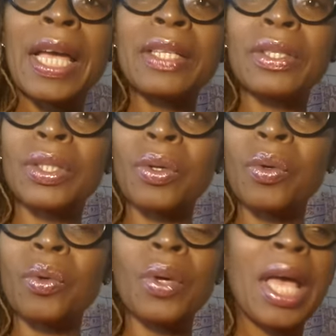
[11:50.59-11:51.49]
And
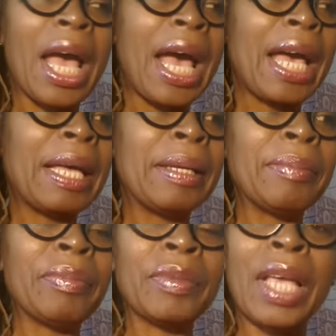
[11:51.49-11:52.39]
so
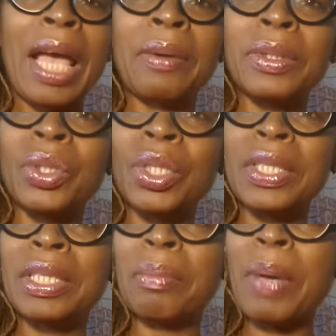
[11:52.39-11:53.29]
I was
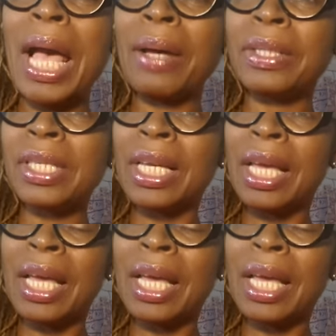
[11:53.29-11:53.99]
just about